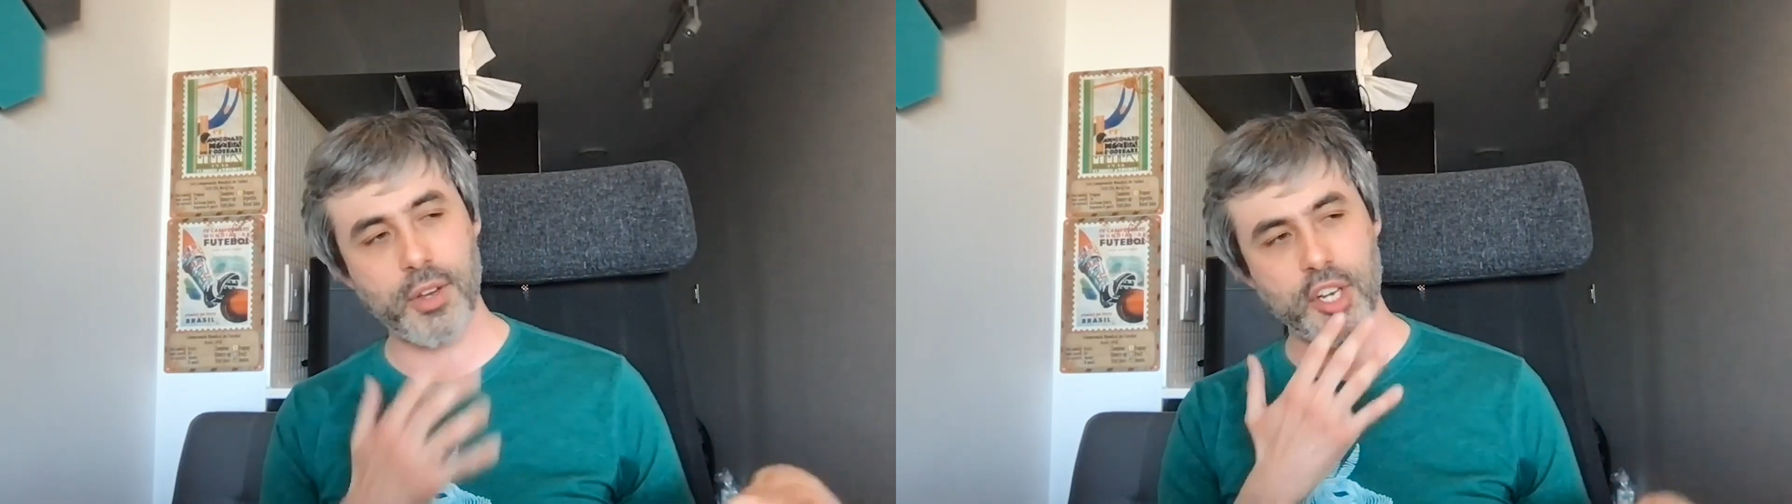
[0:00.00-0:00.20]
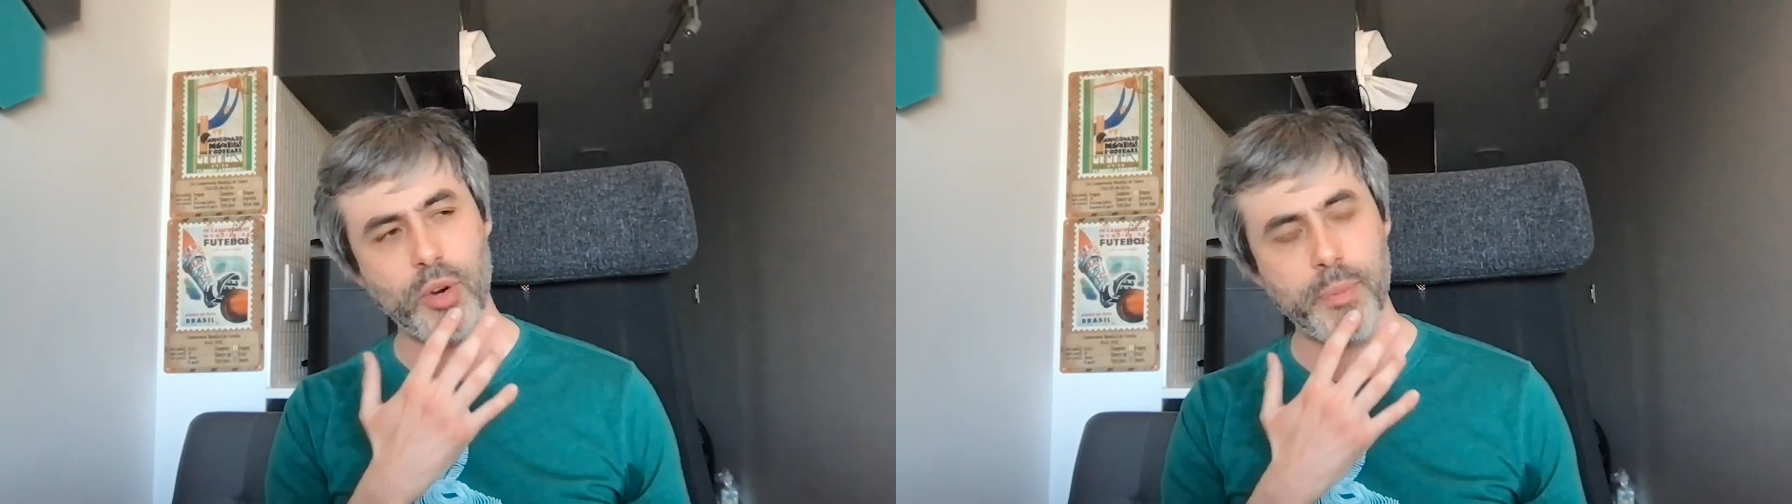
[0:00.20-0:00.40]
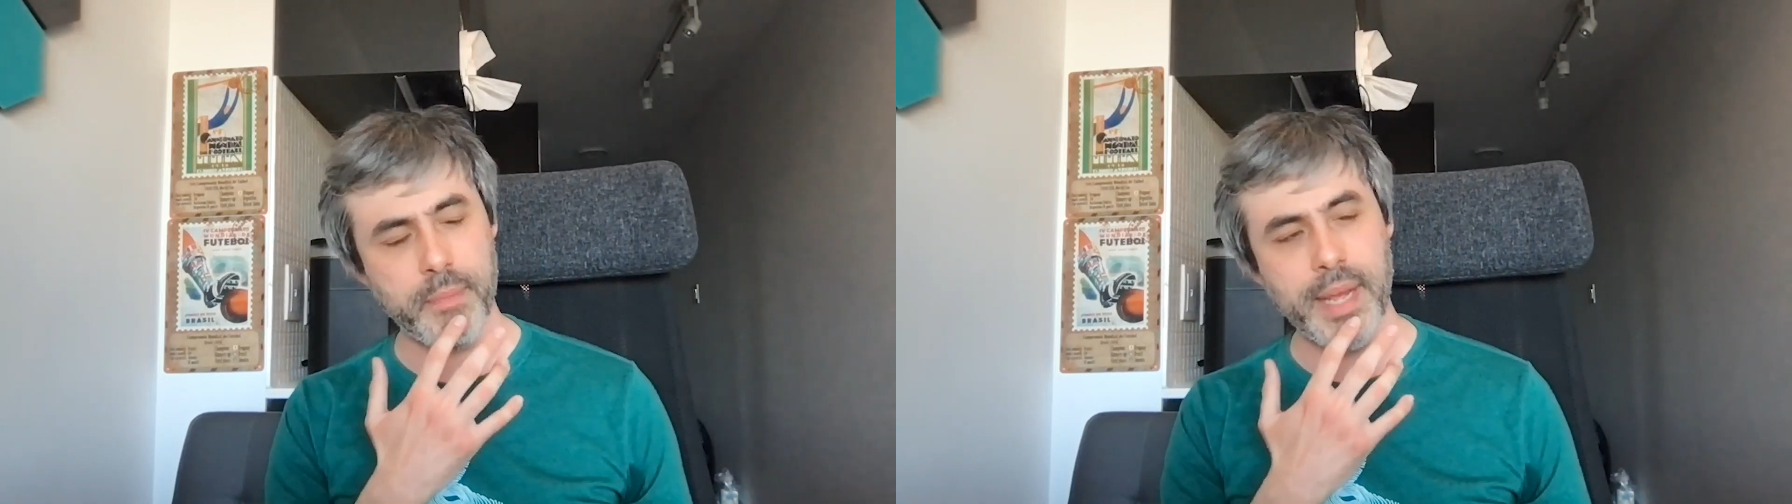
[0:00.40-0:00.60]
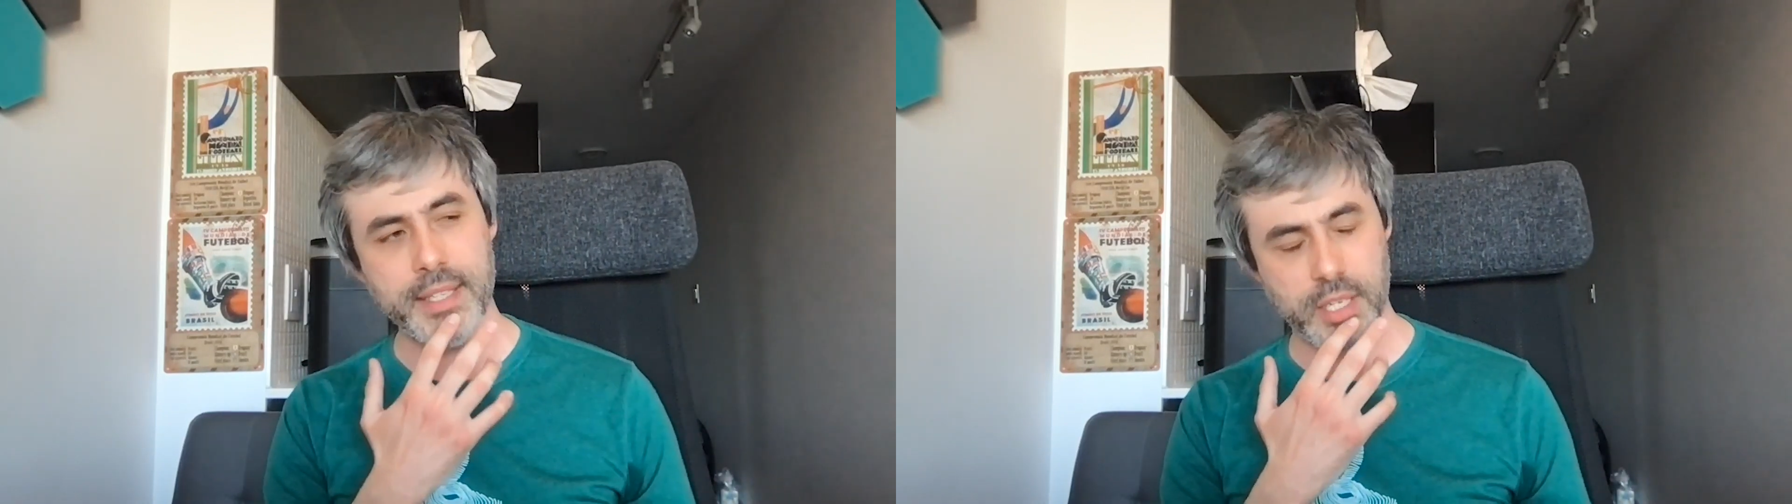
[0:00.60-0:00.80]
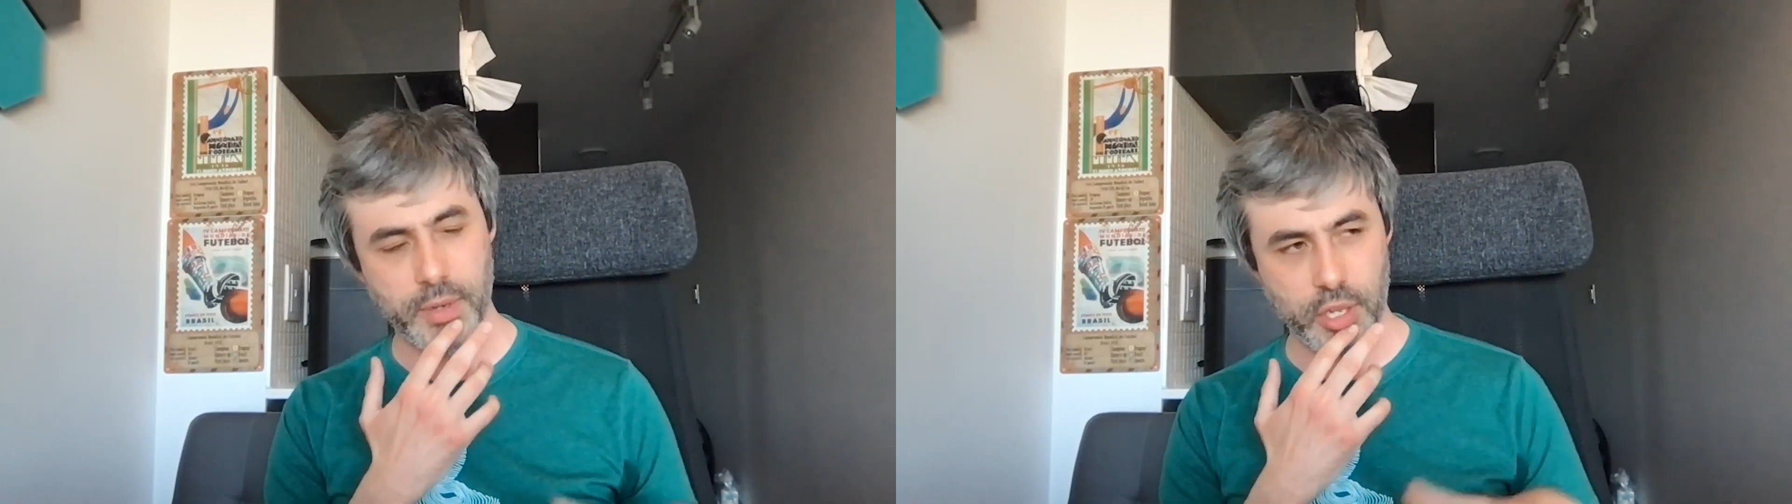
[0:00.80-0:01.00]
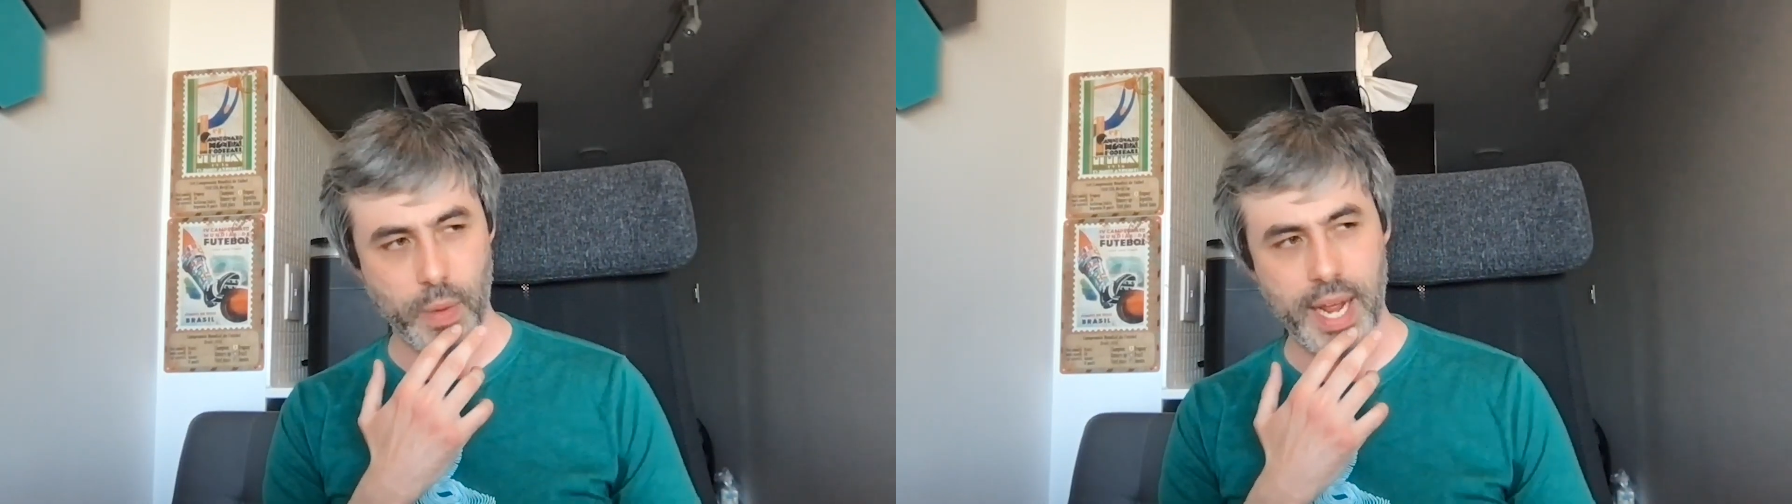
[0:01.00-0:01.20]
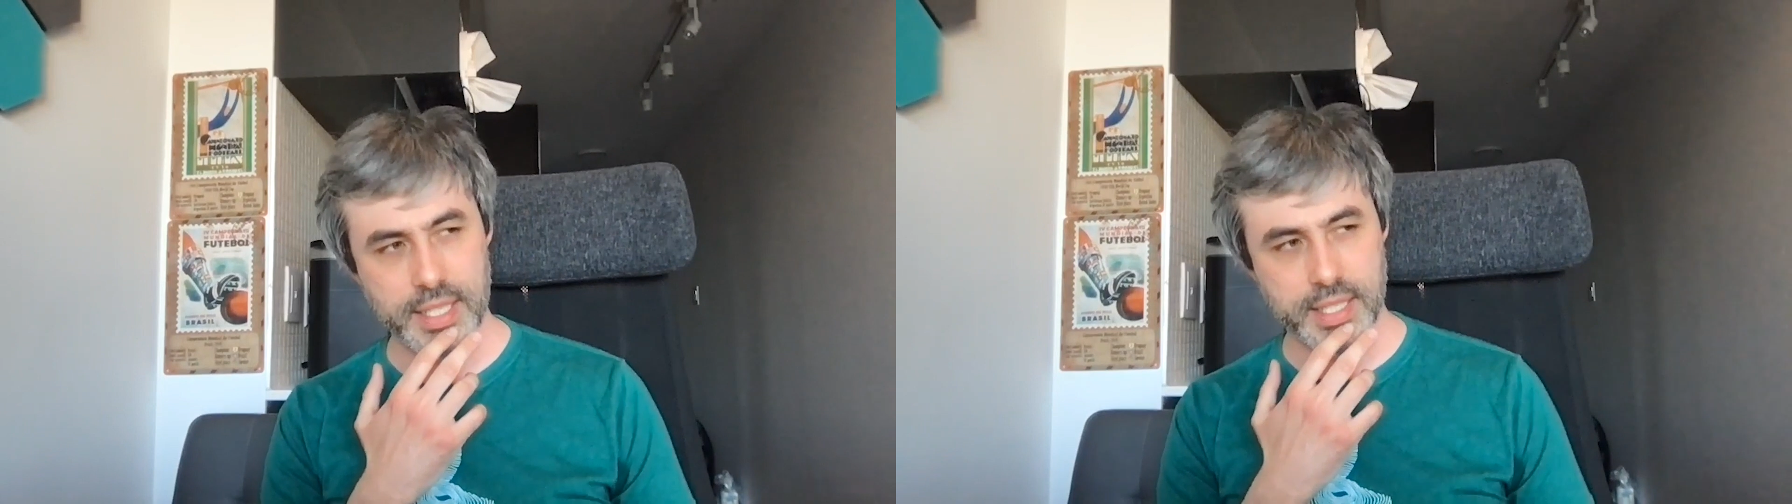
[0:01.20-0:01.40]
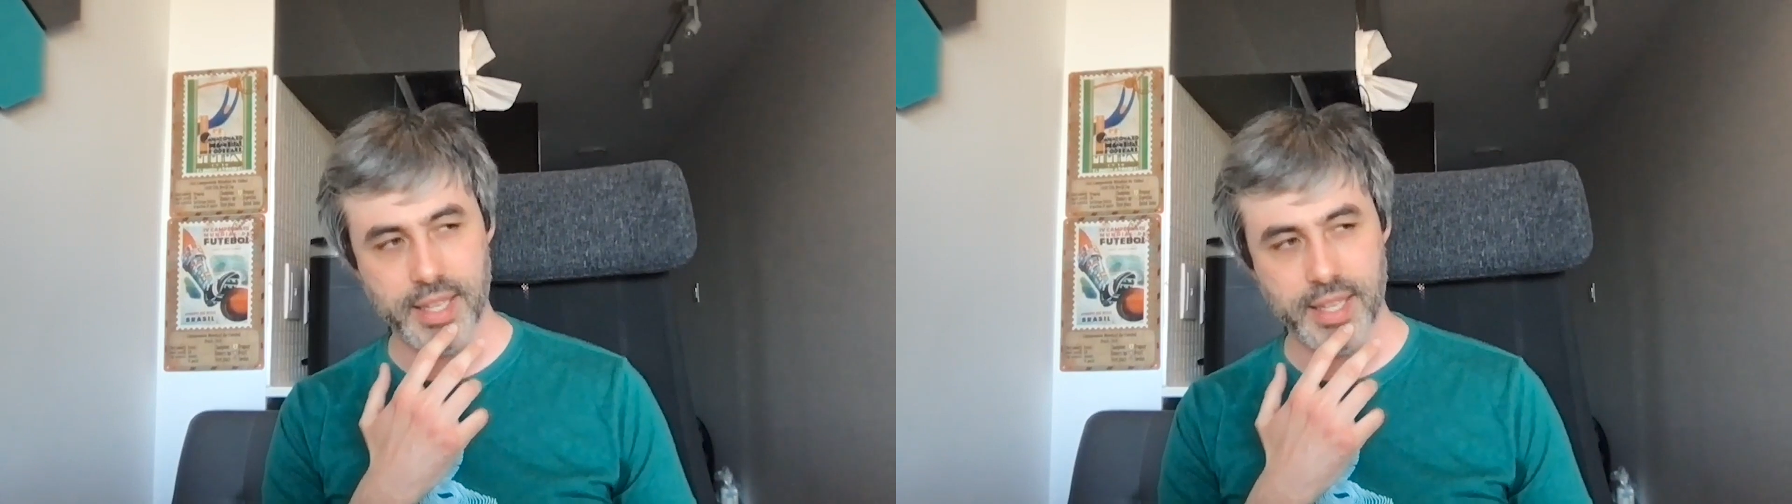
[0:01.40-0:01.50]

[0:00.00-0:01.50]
Uruguay played Mexico in the U.S.